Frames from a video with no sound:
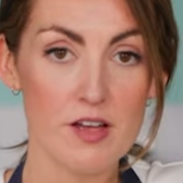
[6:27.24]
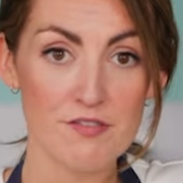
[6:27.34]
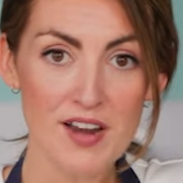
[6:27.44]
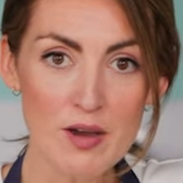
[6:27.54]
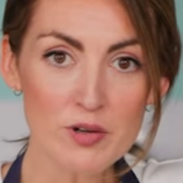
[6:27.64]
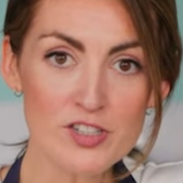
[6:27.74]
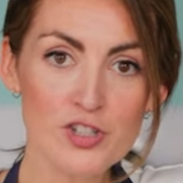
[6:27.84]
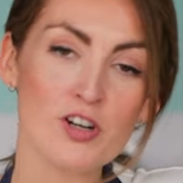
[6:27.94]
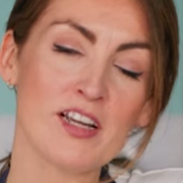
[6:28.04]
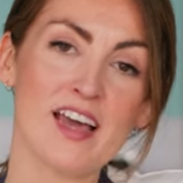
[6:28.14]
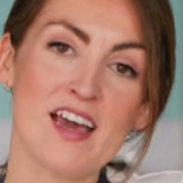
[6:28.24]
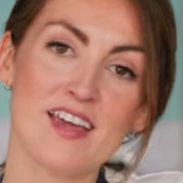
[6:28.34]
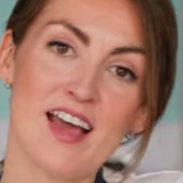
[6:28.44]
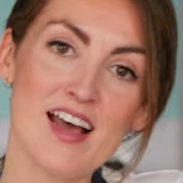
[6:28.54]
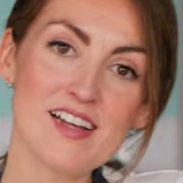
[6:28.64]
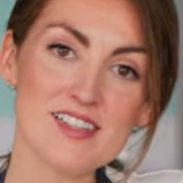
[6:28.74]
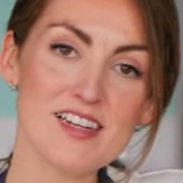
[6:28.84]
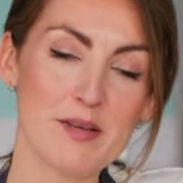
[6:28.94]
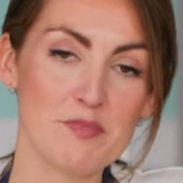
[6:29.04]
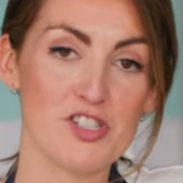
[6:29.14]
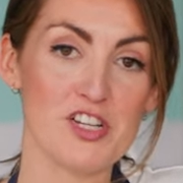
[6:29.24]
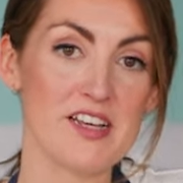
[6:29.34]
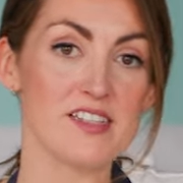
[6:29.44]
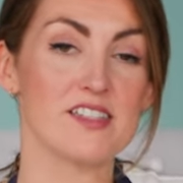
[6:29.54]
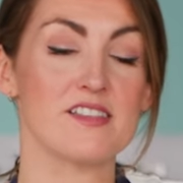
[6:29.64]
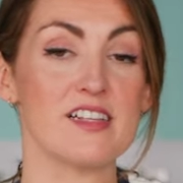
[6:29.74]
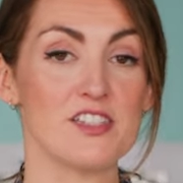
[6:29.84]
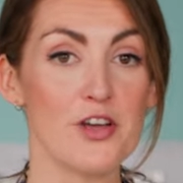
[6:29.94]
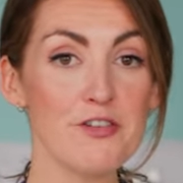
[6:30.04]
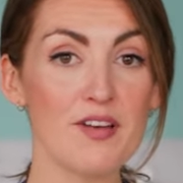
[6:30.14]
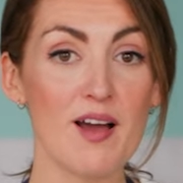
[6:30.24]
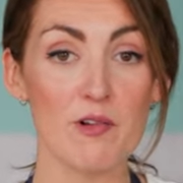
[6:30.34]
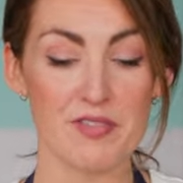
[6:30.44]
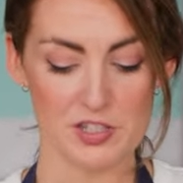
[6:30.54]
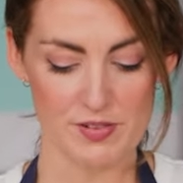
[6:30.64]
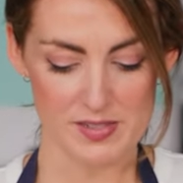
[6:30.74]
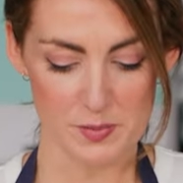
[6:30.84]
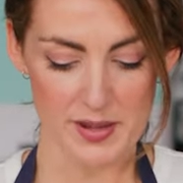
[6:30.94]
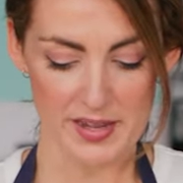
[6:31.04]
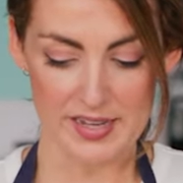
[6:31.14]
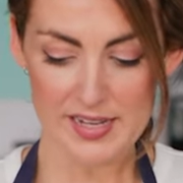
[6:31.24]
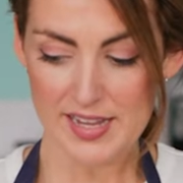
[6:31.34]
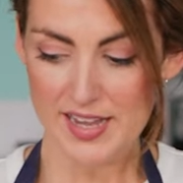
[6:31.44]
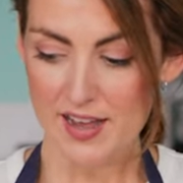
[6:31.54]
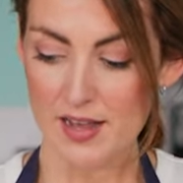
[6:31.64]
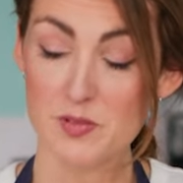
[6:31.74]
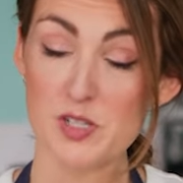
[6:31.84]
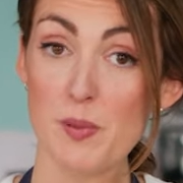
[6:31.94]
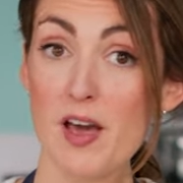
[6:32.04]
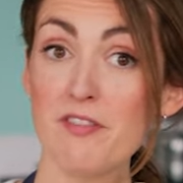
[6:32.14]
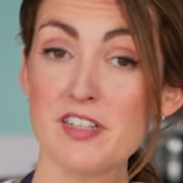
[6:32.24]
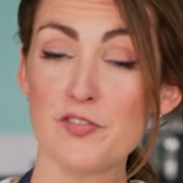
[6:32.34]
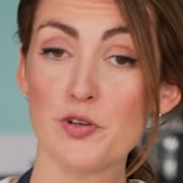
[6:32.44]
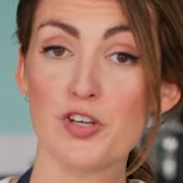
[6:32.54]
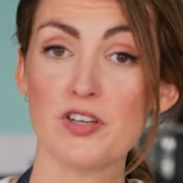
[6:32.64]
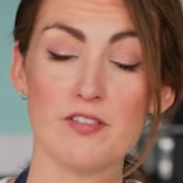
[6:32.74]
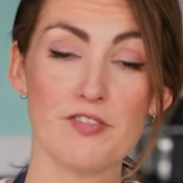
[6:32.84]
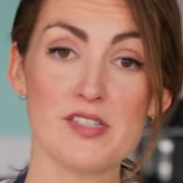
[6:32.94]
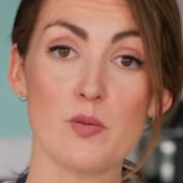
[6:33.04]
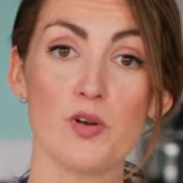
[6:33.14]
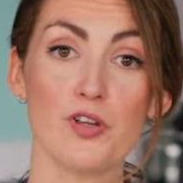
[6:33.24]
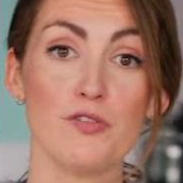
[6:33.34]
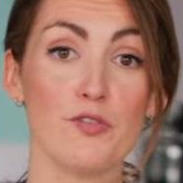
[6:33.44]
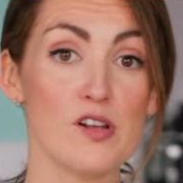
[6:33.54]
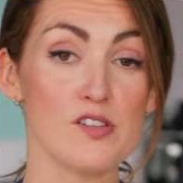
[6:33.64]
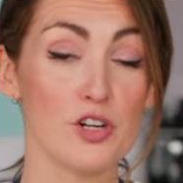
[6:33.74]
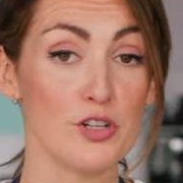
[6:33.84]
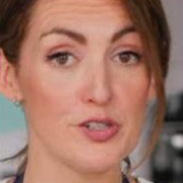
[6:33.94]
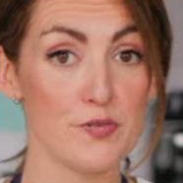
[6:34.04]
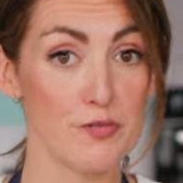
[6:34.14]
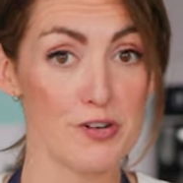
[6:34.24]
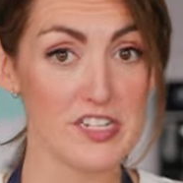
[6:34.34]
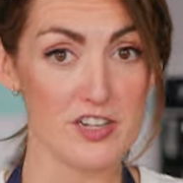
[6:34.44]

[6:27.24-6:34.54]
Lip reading: a flourless chocolate cake, as the name suggests, there's no flour in this recipe, so it's perfect if you're cooking for someone who follows a gluten-free